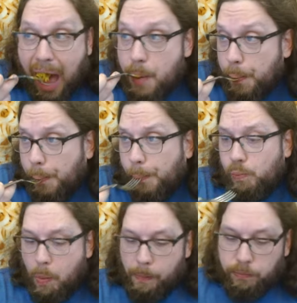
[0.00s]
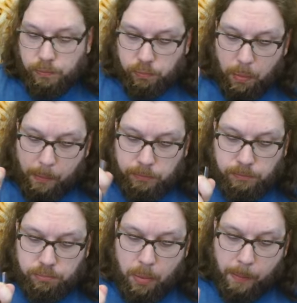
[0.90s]

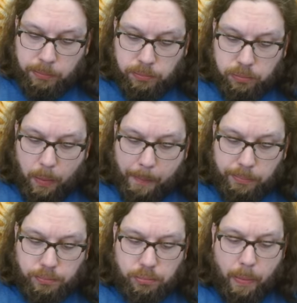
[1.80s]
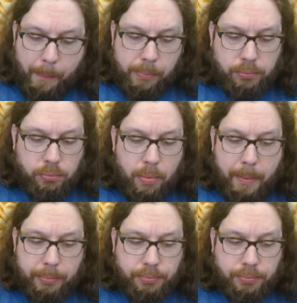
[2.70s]
(no one is talking)